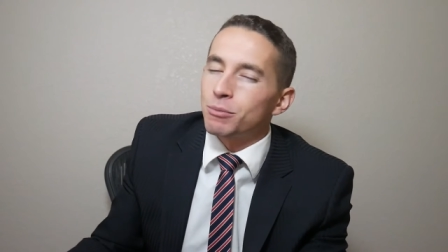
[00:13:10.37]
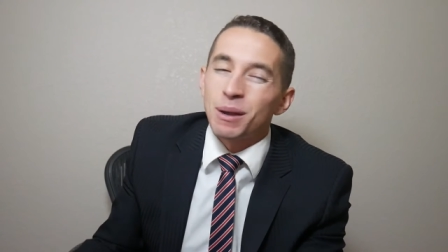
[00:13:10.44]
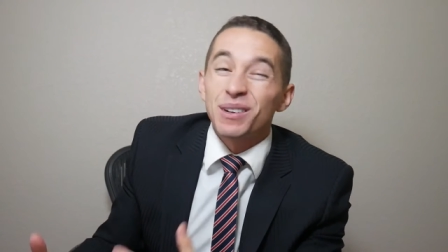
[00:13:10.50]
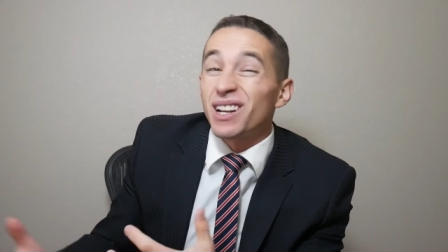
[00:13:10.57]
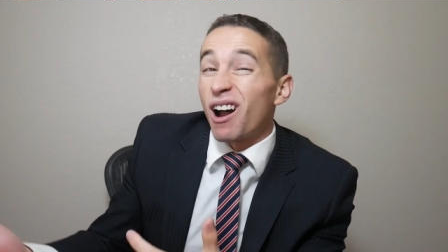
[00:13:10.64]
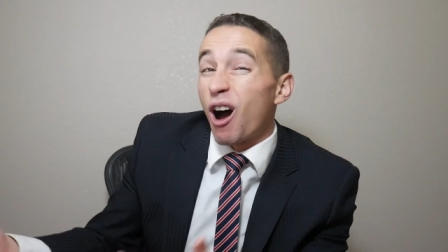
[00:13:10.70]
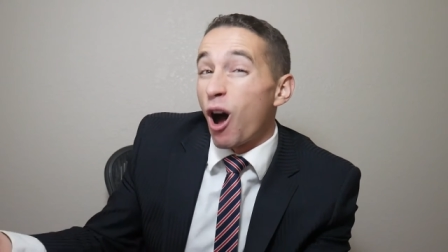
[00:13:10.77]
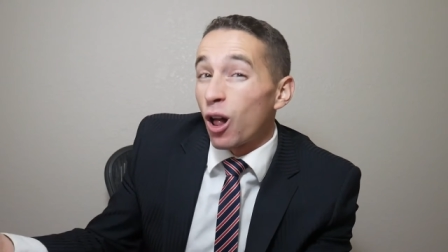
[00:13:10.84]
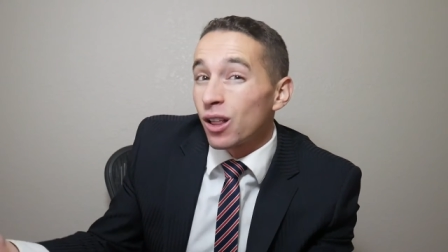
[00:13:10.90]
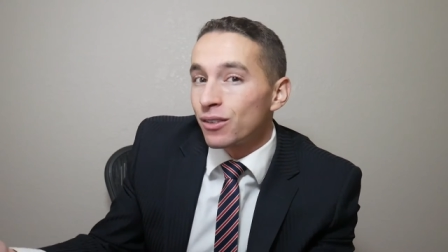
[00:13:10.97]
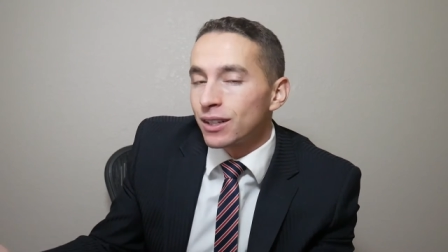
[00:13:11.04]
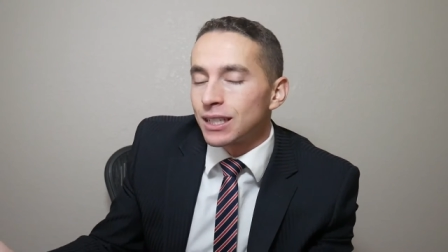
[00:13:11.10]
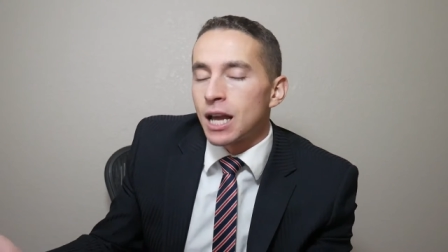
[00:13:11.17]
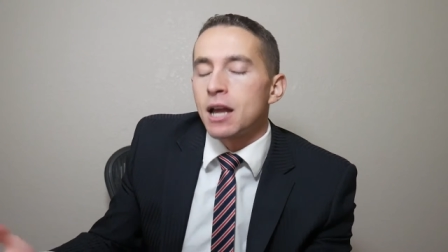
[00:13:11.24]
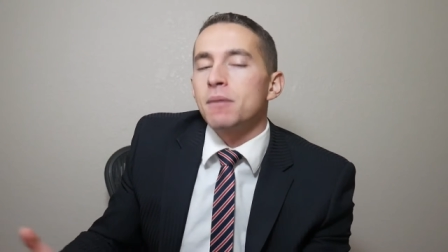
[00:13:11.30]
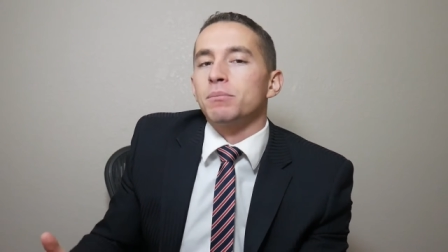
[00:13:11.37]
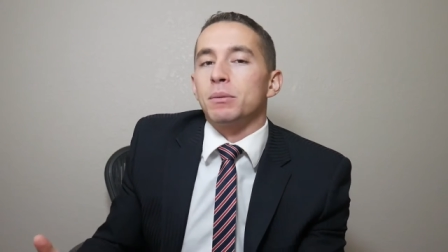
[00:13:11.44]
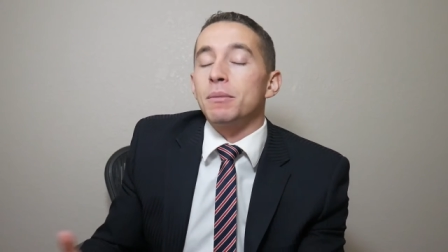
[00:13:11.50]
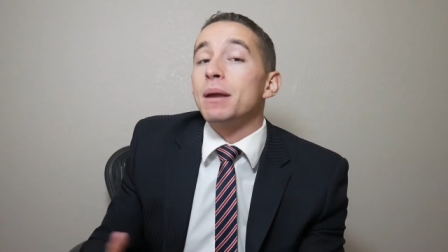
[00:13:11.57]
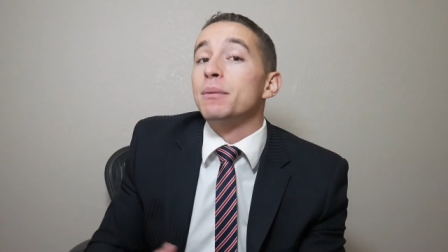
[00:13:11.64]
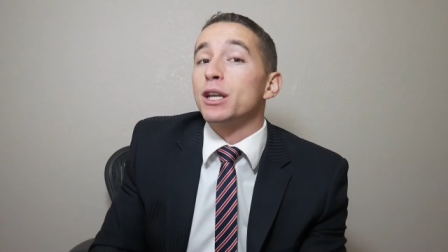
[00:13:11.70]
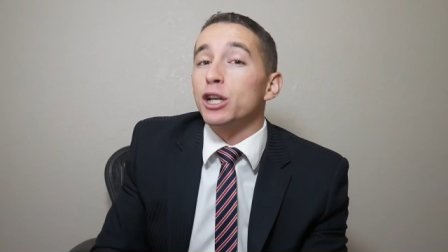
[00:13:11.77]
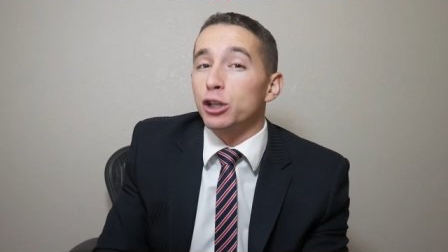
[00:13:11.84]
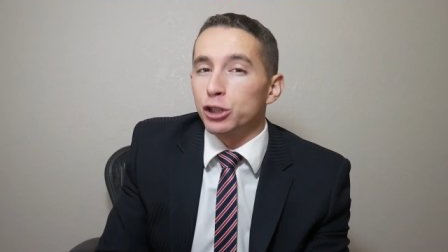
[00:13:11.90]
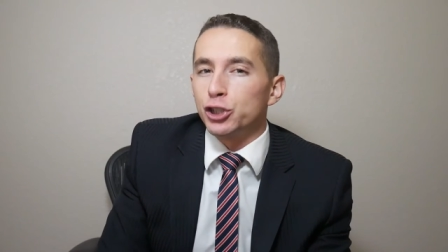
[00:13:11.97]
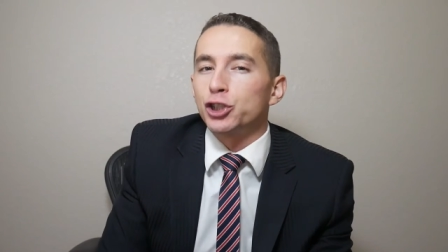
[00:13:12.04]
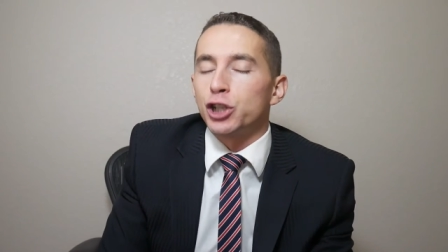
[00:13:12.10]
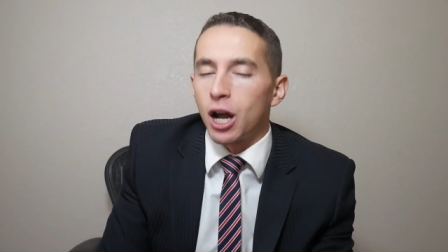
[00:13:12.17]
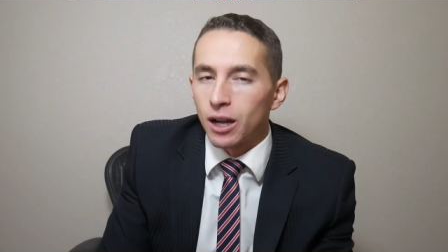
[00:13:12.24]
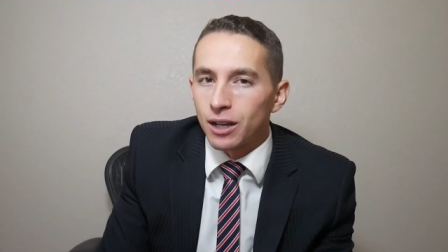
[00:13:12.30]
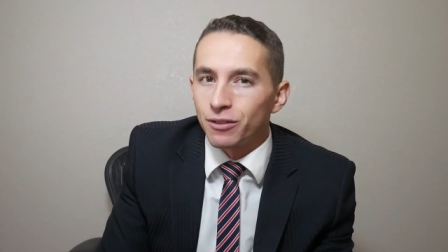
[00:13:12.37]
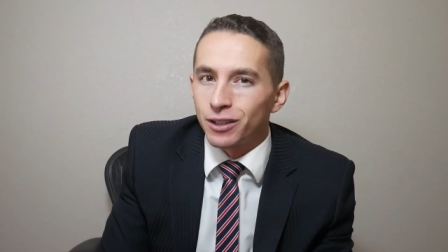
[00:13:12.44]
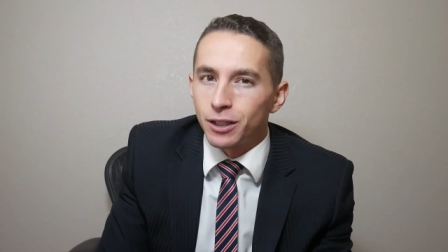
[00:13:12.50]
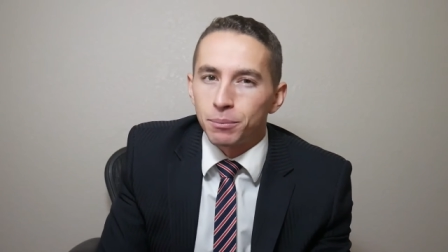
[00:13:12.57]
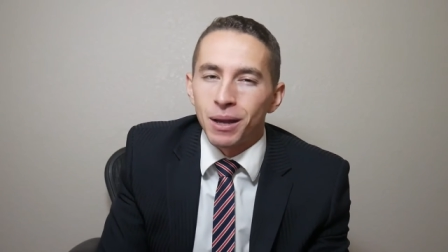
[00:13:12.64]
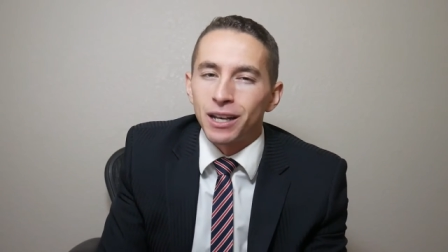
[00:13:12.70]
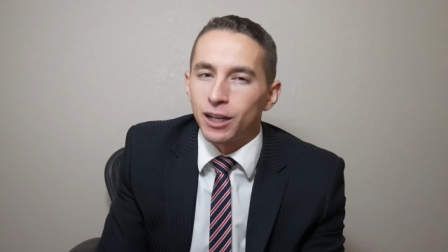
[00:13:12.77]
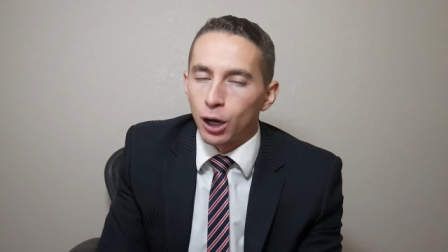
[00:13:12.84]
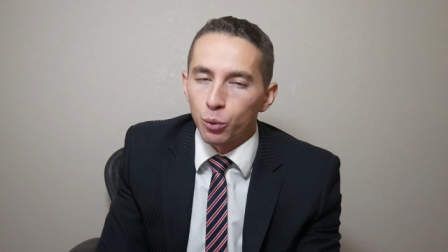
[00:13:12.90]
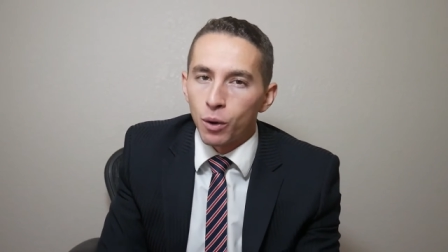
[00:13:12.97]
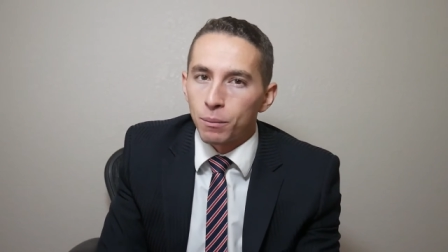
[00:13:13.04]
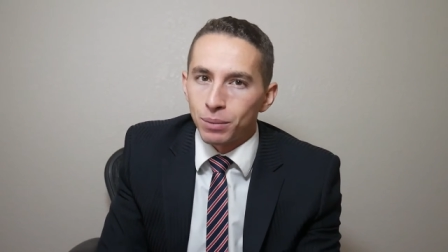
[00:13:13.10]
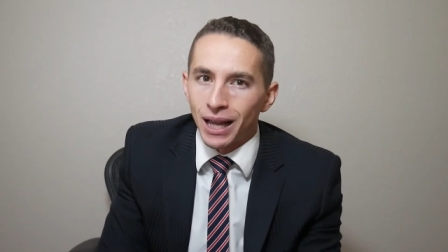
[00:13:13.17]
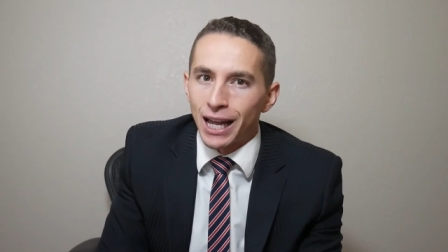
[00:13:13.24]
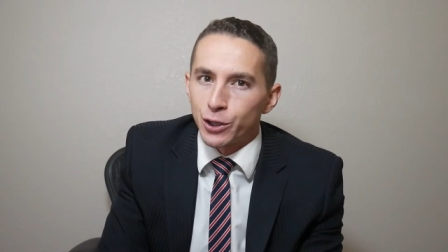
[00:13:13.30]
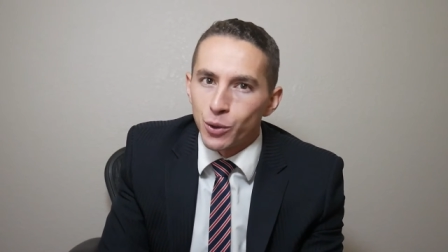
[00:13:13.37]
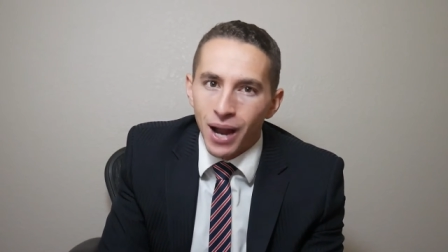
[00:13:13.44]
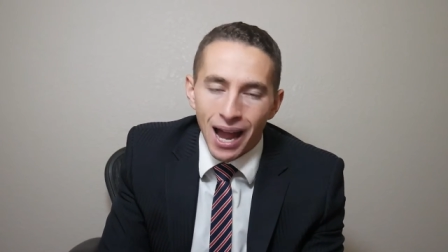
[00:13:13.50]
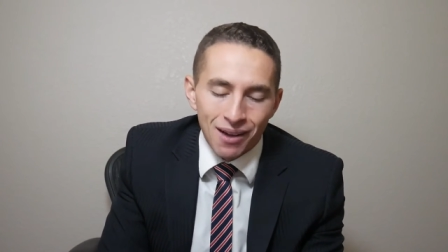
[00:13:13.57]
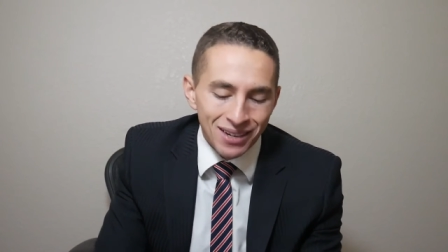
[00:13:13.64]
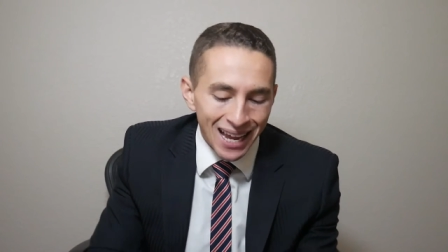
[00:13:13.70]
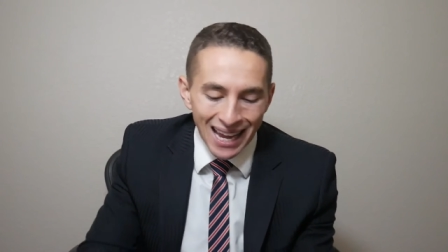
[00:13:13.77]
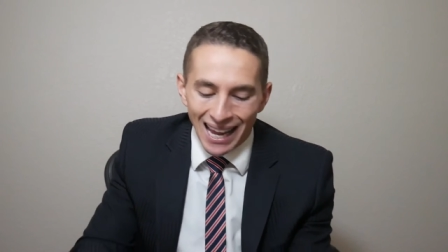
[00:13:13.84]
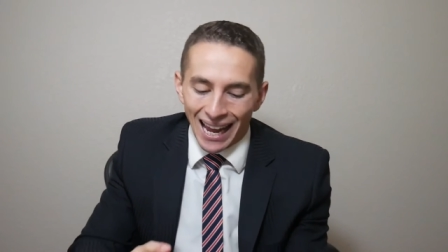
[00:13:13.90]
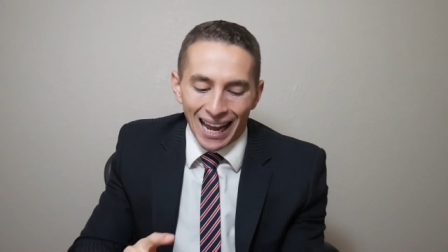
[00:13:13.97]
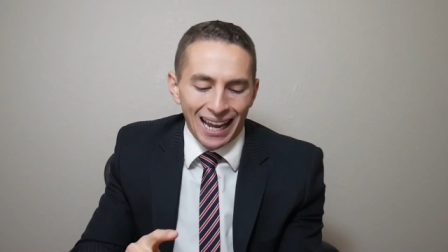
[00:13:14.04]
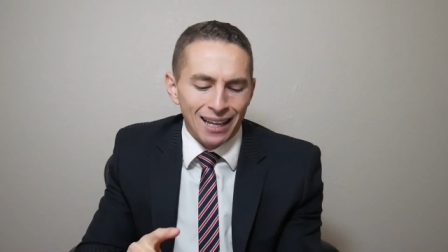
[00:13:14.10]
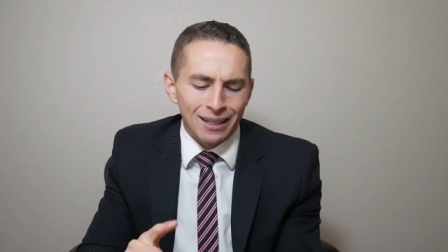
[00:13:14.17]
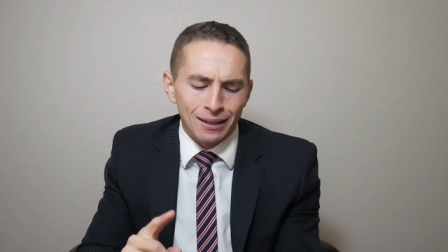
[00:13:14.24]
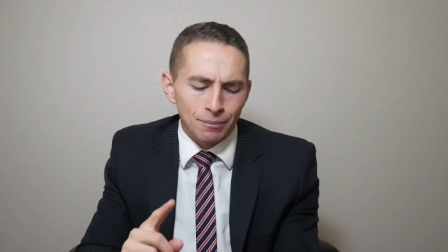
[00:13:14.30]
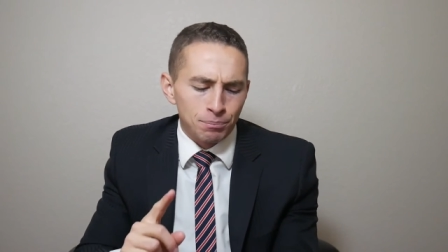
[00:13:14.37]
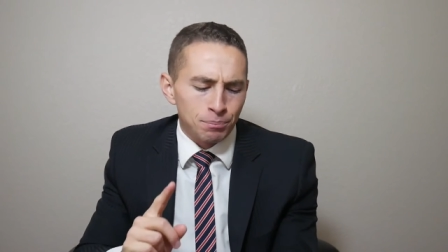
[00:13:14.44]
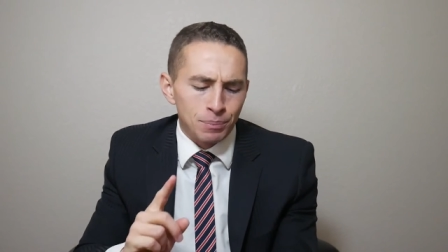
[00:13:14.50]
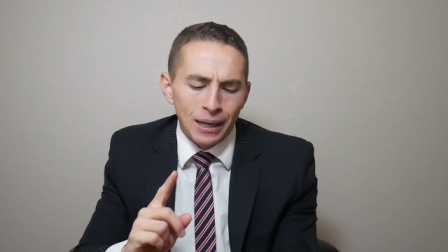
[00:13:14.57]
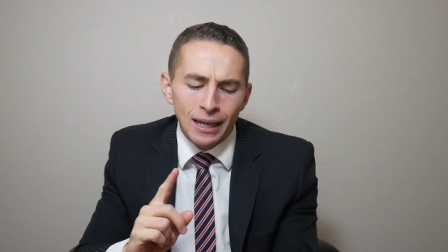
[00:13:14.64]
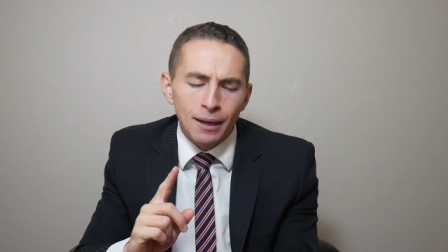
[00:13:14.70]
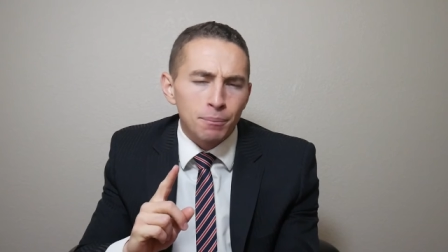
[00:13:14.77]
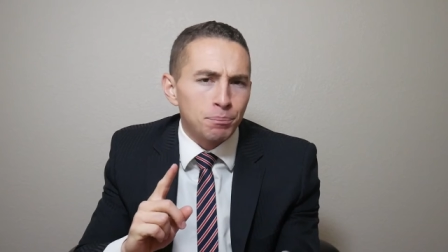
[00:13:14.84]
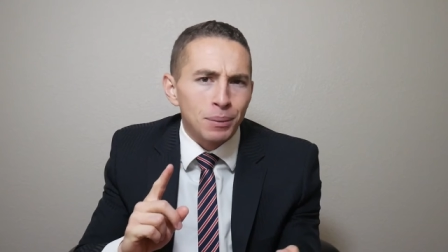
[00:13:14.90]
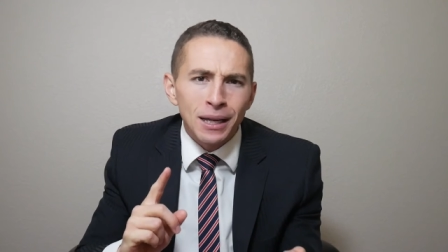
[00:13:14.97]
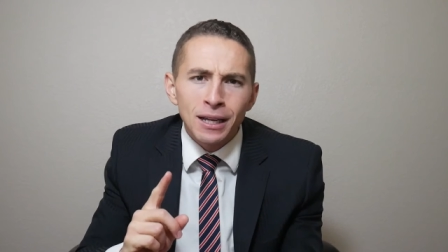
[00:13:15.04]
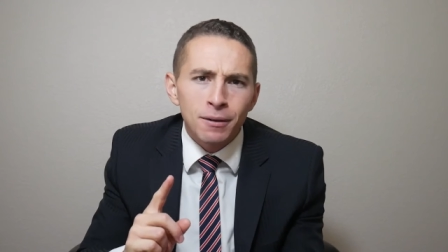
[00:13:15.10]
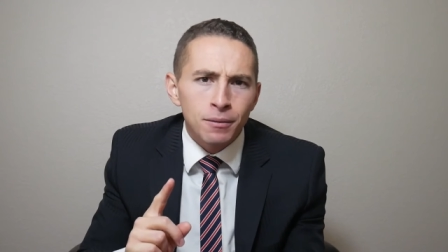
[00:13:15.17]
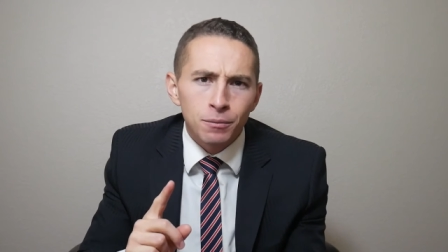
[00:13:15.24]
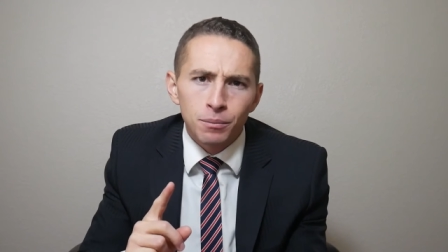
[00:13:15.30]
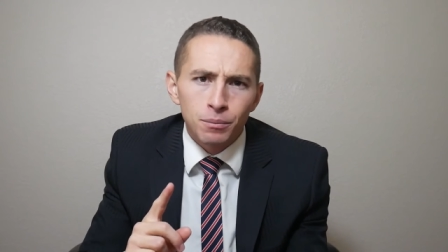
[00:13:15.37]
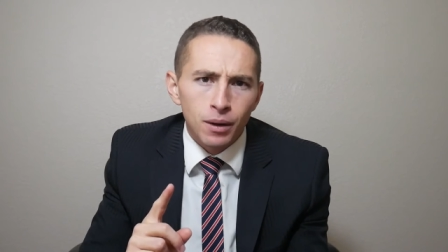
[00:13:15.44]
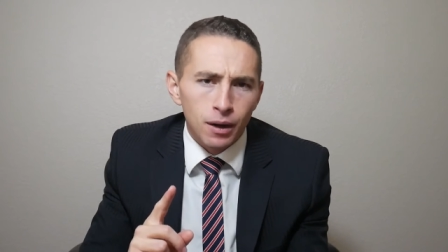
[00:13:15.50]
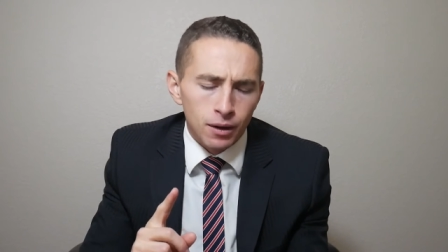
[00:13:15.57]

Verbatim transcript: Maybe not all of it, but maybe a good chunk of it, depending on what plan you have. And big, big